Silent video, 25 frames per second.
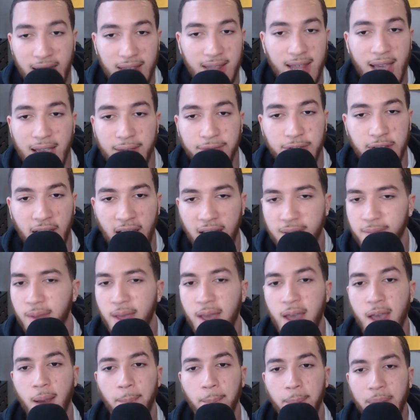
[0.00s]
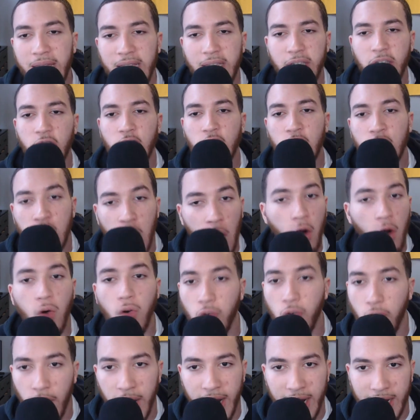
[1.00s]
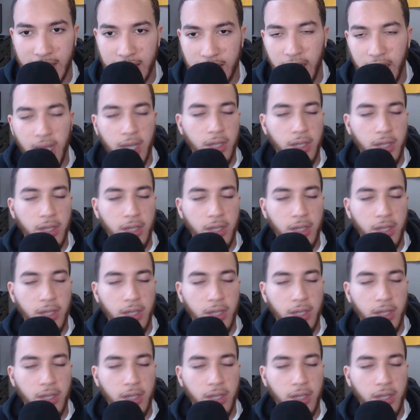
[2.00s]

lifetime be so great,